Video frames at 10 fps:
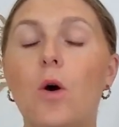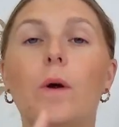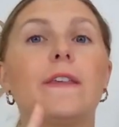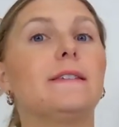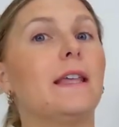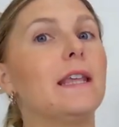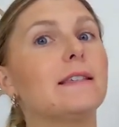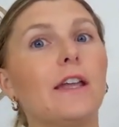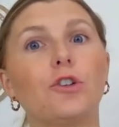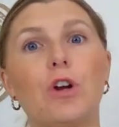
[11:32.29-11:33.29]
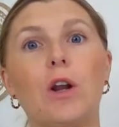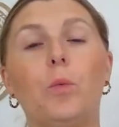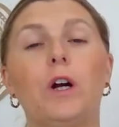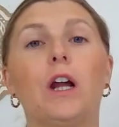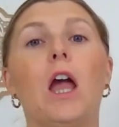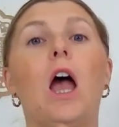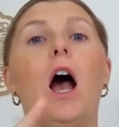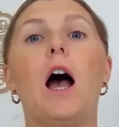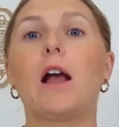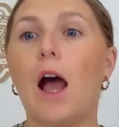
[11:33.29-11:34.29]
or the cities that you're trying to work,
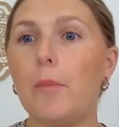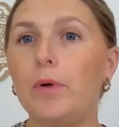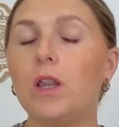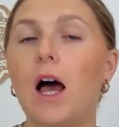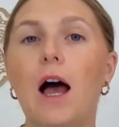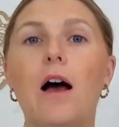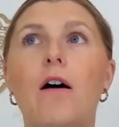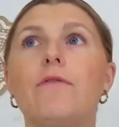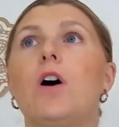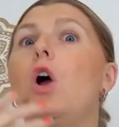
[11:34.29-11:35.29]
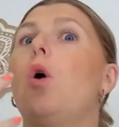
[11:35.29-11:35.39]
a couple of,